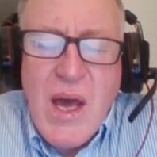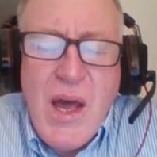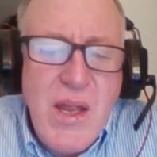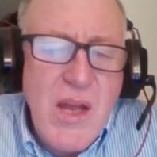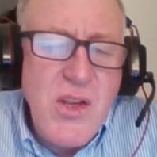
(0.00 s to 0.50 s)

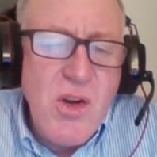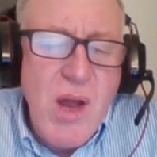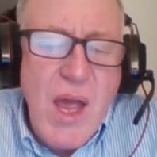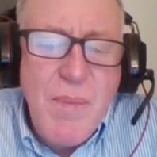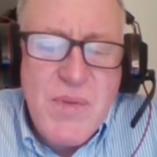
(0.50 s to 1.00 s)
Yeah, and
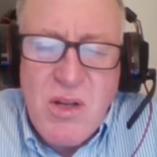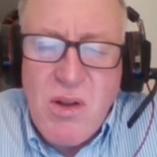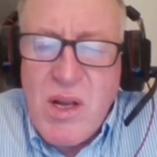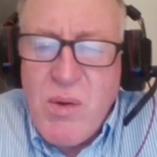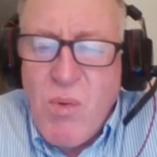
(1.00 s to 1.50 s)
you're
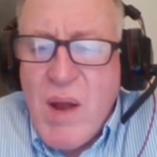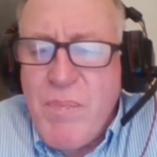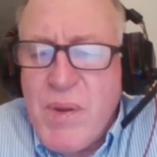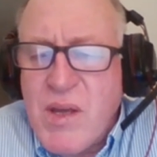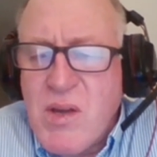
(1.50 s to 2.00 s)
absolutely
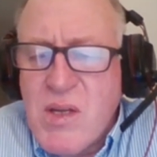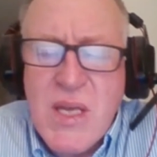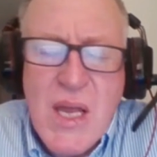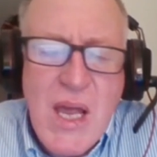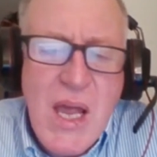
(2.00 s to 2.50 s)
right,
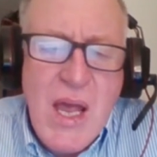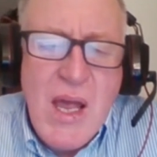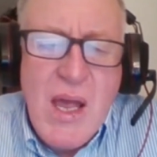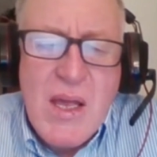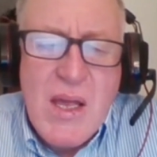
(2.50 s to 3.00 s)
because,
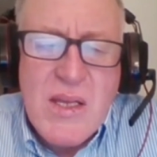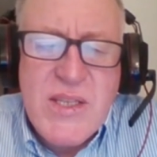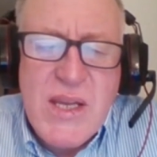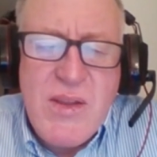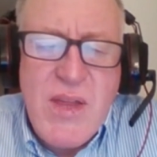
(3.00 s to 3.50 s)

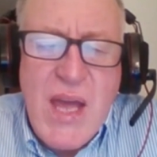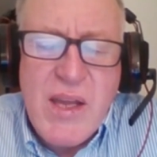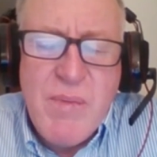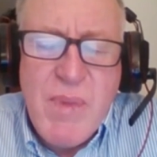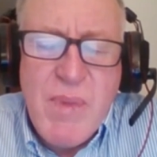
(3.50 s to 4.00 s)
see, the
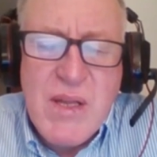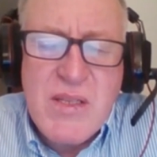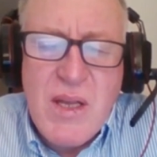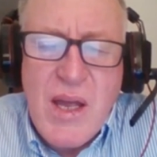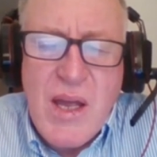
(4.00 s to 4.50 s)

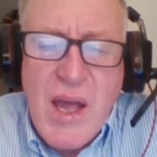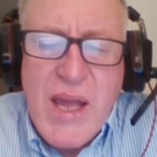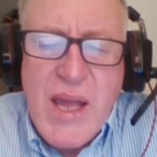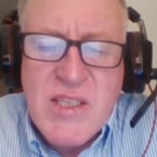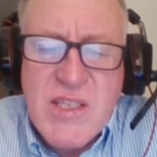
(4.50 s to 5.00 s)
argument
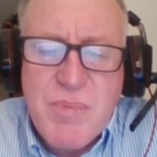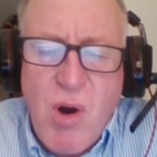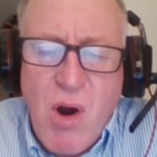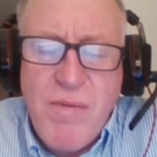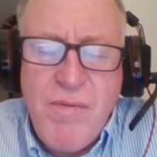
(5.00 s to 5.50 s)

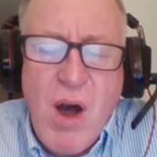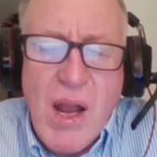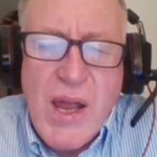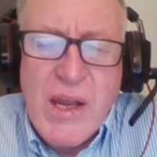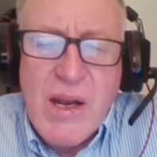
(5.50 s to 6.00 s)
against
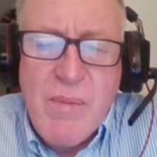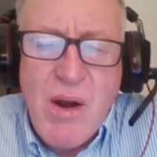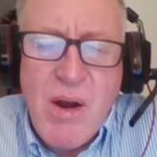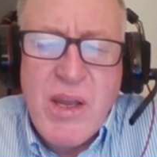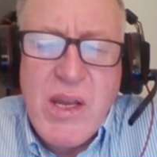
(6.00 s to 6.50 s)
profiling in
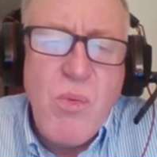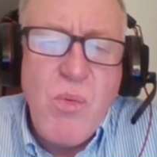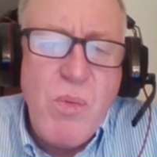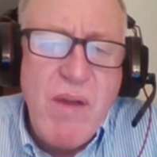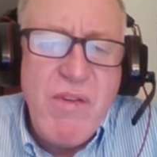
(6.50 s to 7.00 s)
America,
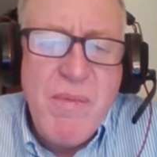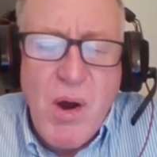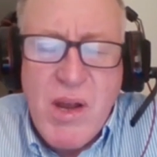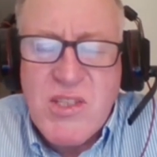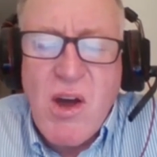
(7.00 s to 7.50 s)

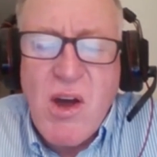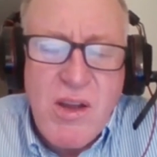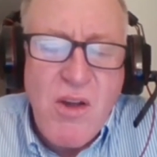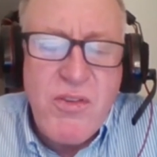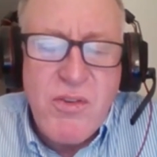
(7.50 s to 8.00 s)
everybody's got
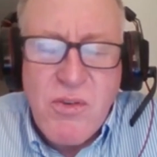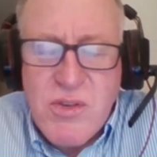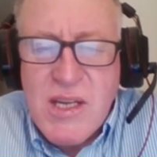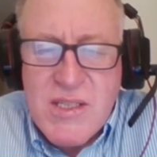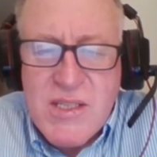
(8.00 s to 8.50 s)
to go
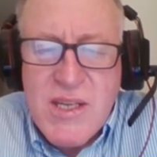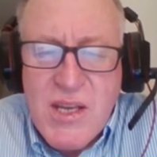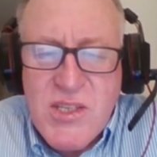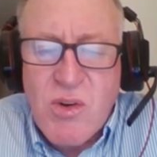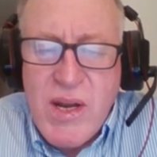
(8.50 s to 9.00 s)
through
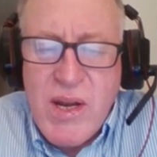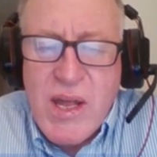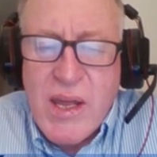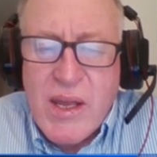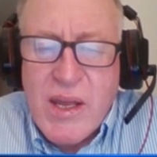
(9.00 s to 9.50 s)
TSA
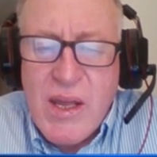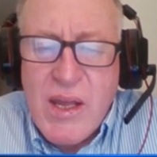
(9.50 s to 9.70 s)
screening.